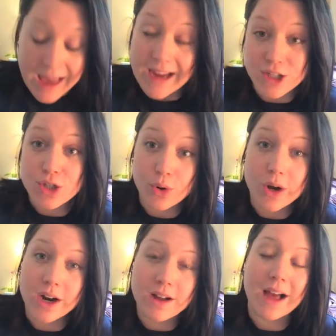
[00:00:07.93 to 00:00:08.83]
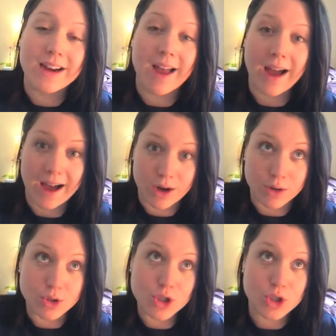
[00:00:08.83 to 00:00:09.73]
a tutorial on
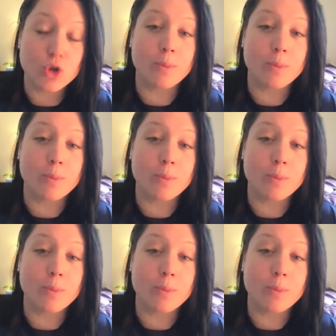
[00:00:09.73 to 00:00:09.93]
how to